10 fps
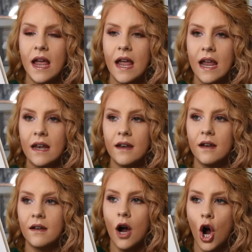
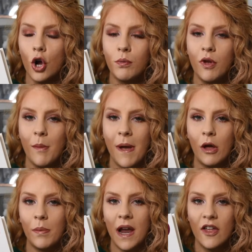in hope that I'm
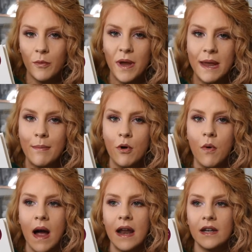helping other
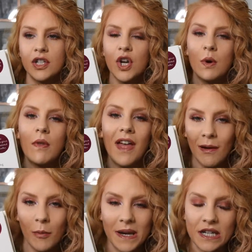people and doing what
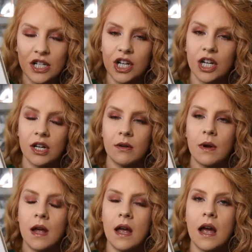they want me to do,
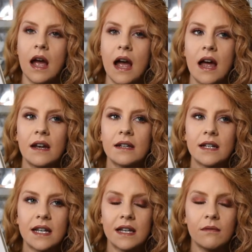and
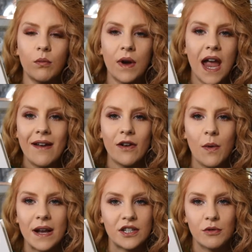caring
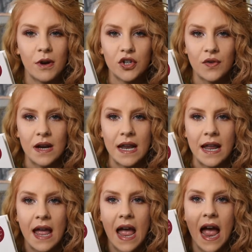way too much,
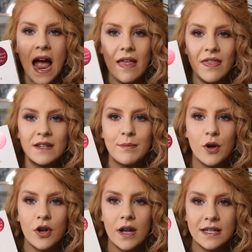really. And this
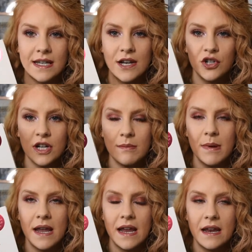book has literally
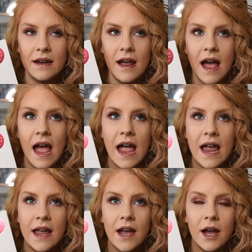been
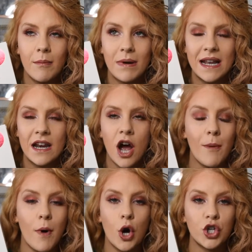a complete and
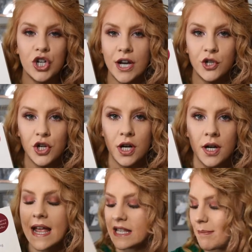utter mind changer.
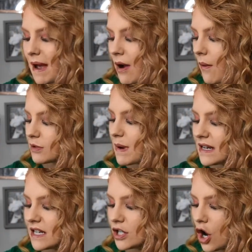It's about
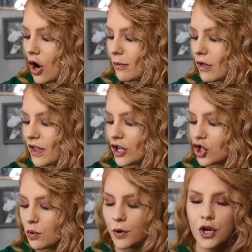spending time on
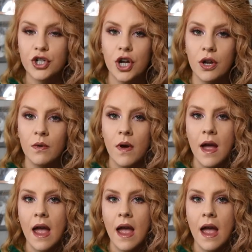things you want to do